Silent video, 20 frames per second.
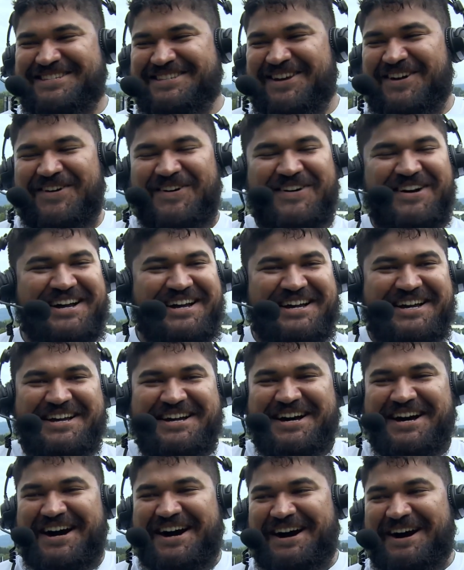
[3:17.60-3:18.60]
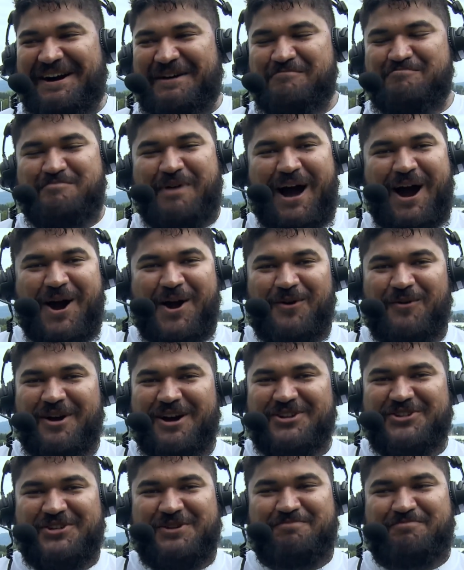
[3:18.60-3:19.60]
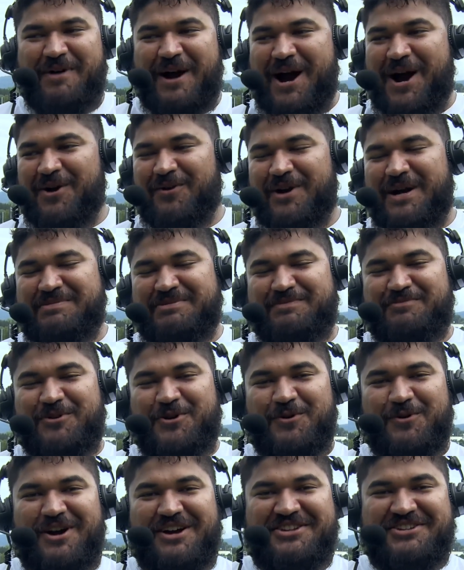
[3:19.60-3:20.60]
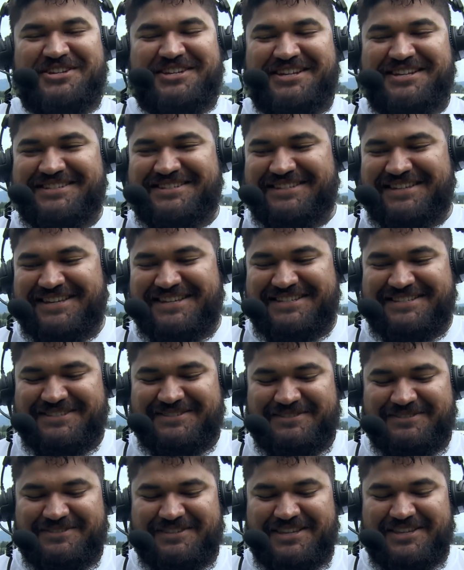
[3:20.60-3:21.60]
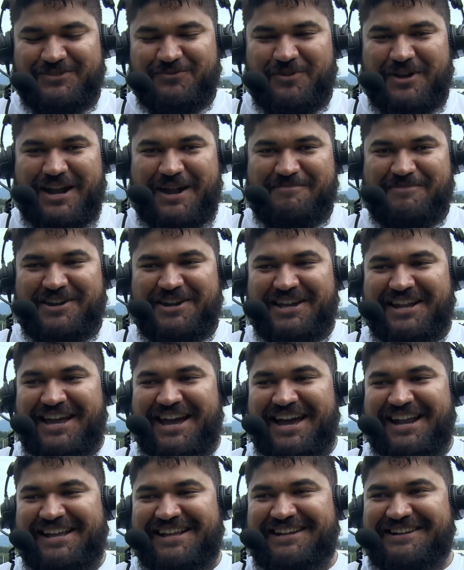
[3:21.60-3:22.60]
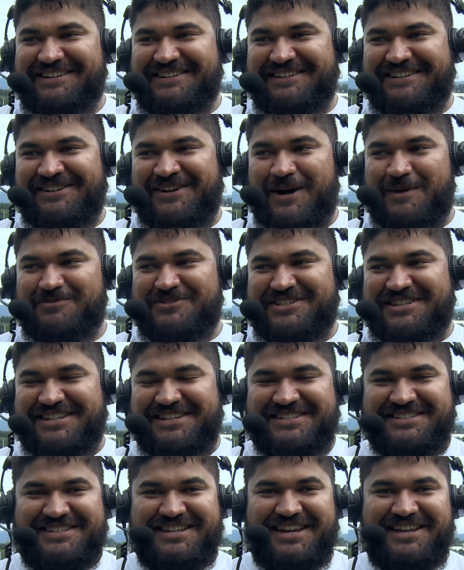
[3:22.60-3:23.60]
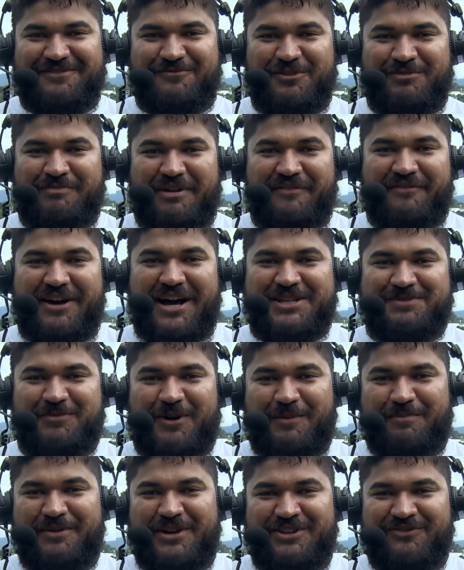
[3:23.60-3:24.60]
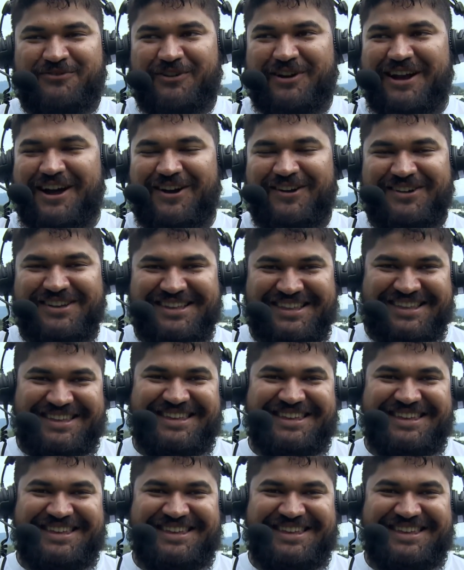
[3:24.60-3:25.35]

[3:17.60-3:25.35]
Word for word: So, um, power rushing, power rips, bull rushing is is is what I'm good at, and you know I'm just gonna stick with my fastball pitch for now.